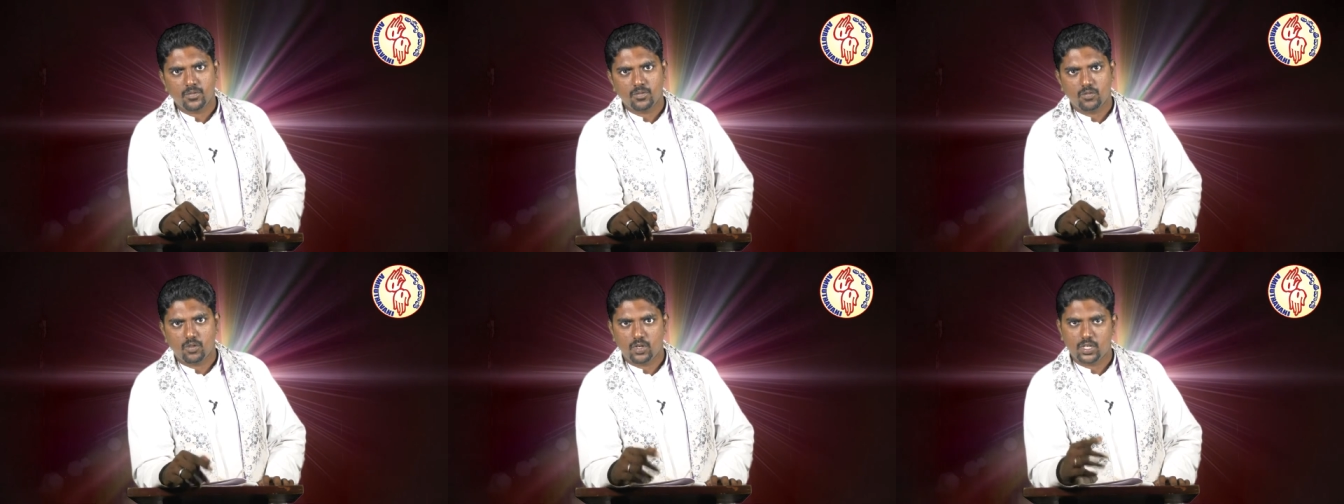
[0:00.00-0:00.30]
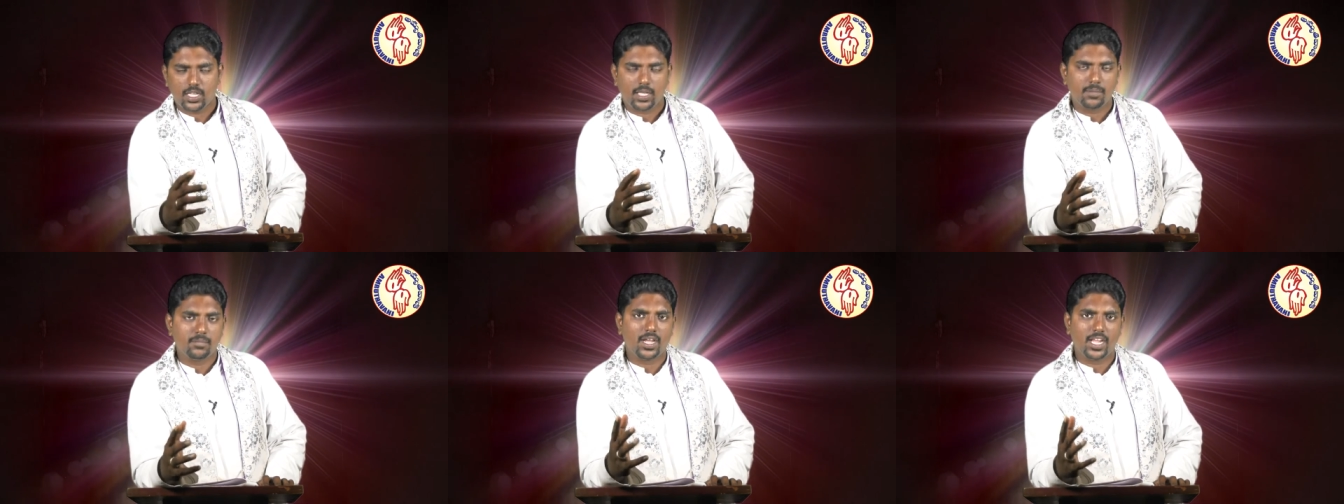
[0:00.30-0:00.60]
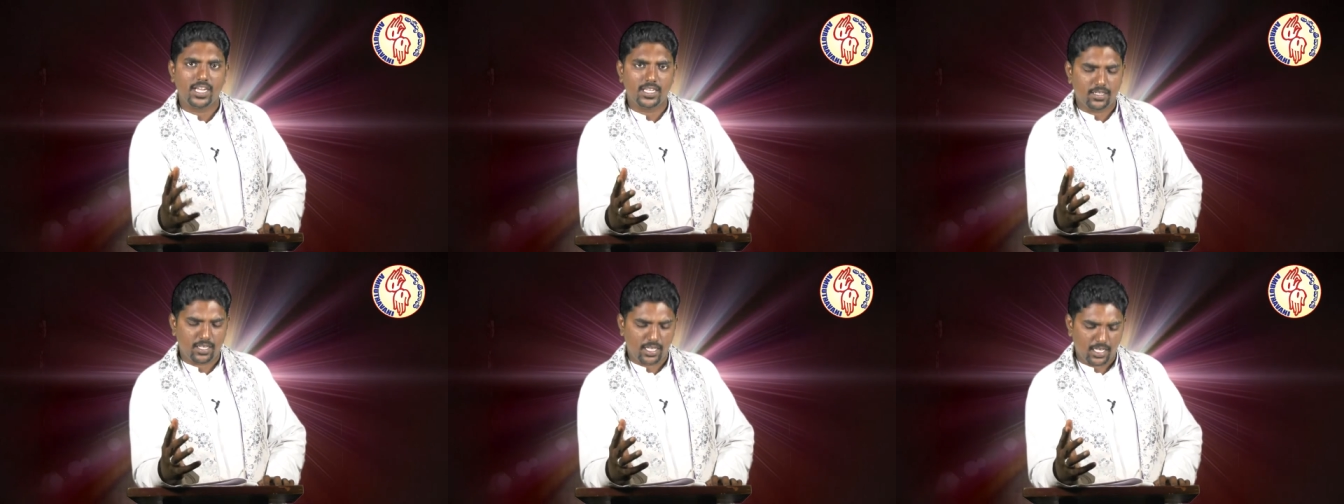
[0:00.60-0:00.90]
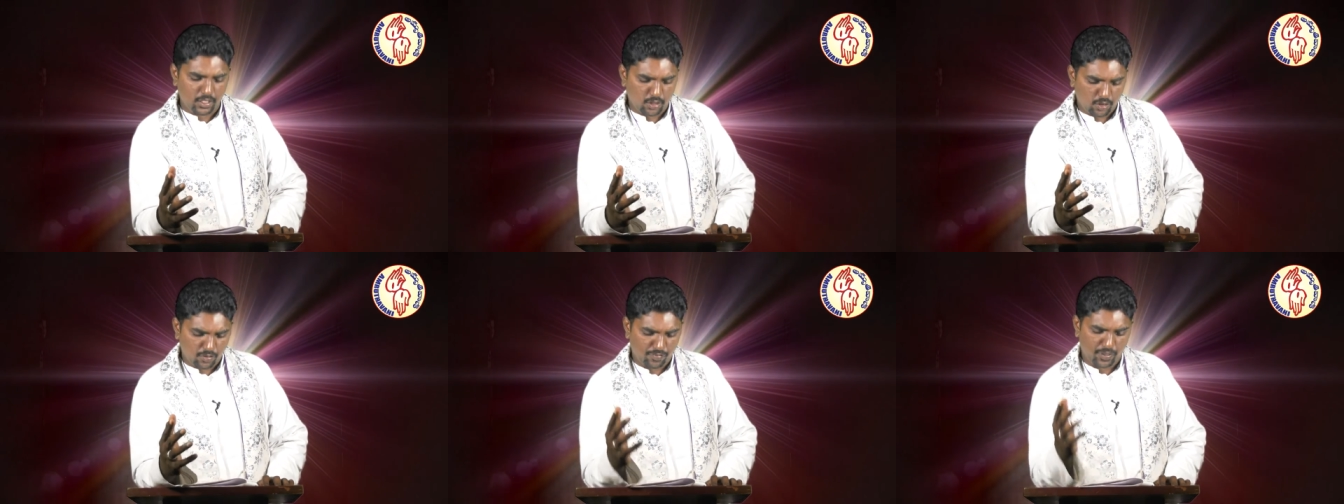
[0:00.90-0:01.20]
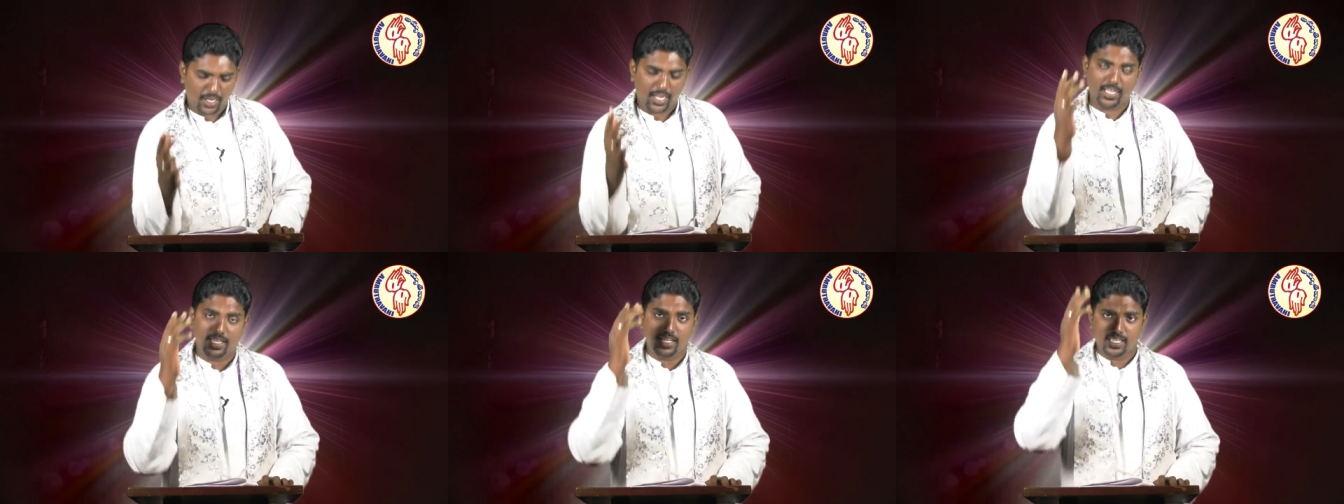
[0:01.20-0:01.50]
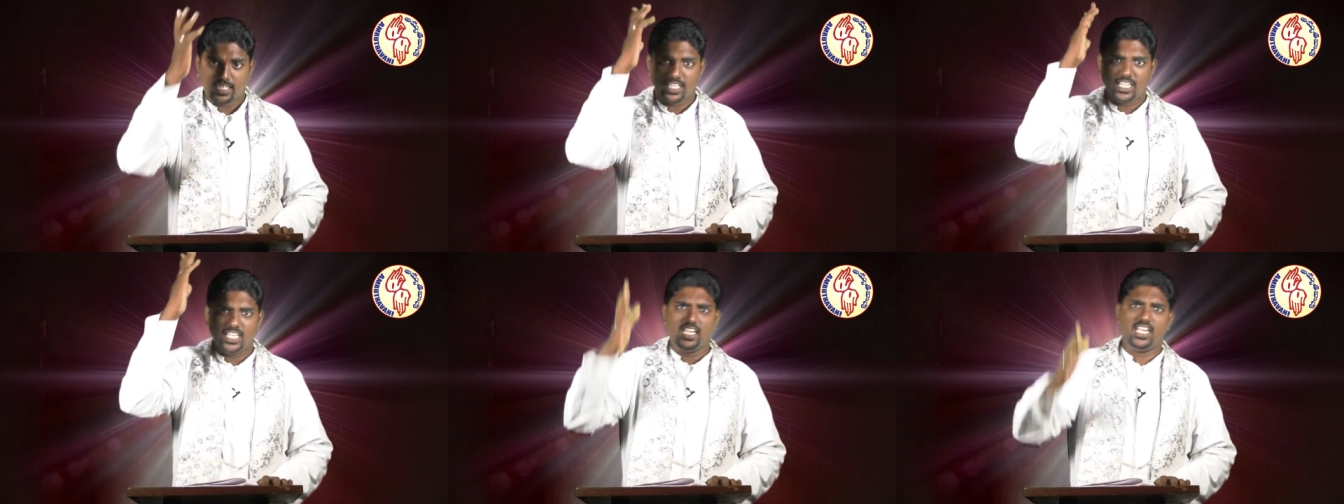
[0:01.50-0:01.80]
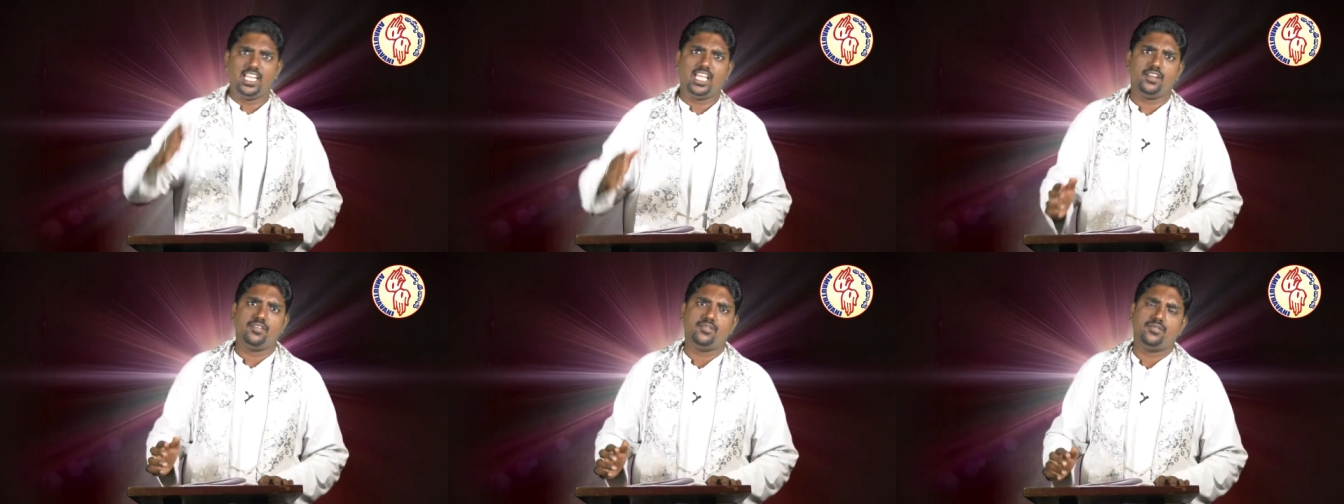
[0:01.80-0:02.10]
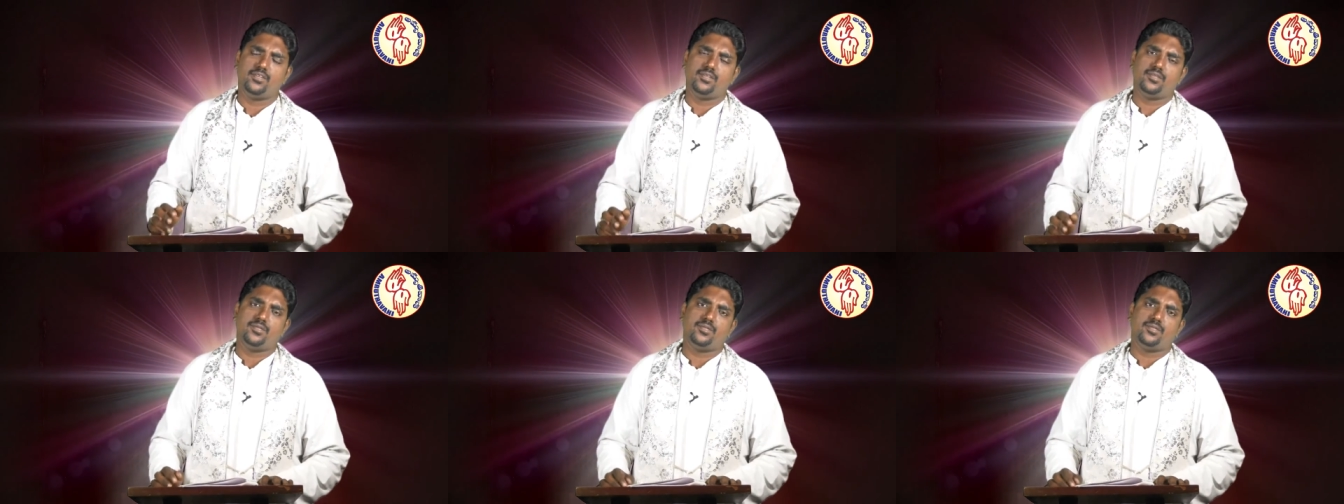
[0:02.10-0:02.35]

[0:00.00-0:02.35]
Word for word: What am I trying to find? Eternal life.